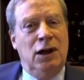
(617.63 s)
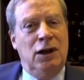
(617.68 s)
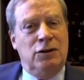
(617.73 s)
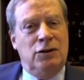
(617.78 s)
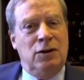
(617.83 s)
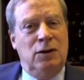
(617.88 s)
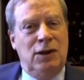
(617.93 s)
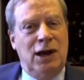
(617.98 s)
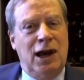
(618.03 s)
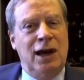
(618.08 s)

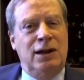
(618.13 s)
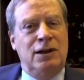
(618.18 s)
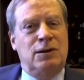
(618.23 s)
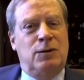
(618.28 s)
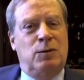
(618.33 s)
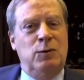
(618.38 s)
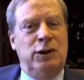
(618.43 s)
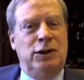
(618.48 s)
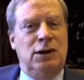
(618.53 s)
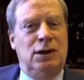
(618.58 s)
So that
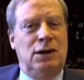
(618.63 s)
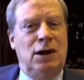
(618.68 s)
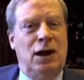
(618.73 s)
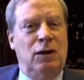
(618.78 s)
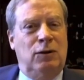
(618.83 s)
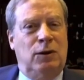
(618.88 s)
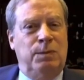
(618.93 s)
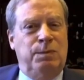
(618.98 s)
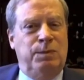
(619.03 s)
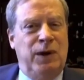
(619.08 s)
is when the
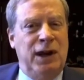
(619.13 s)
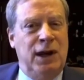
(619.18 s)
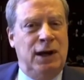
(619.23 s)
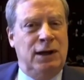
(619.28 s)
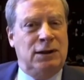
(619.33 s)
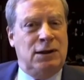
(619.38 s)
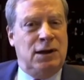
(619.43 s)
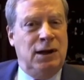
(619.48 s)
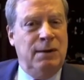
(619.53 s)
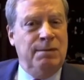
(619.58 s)
dollar
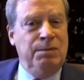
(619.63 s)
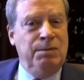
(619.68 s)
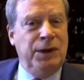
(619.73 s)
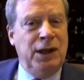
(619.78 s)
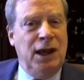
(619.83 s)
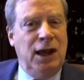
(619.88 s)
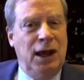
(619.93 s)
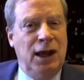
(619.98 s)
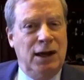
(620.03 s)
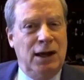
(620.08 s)
peaked,
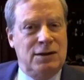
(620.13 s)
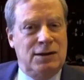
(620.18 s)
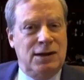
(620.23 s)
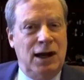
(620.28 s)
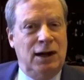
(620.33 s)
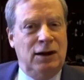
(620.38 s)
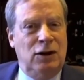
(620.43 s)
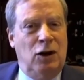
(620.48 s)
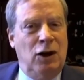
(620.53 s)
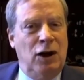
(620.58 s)
as
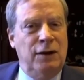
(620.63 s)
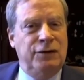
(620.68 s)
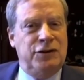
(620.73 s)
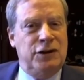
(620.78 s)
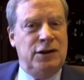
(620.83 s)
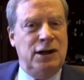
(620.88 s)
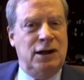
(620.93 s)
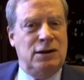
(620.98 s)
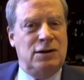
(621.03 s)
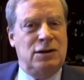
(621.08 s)
that
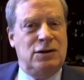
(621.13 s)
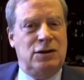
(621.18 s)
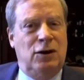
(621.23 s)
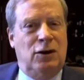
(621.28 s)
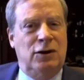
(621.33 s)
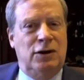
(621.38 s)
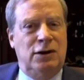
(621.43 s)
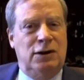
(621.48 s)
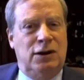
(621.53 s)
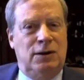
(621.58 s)
offset started to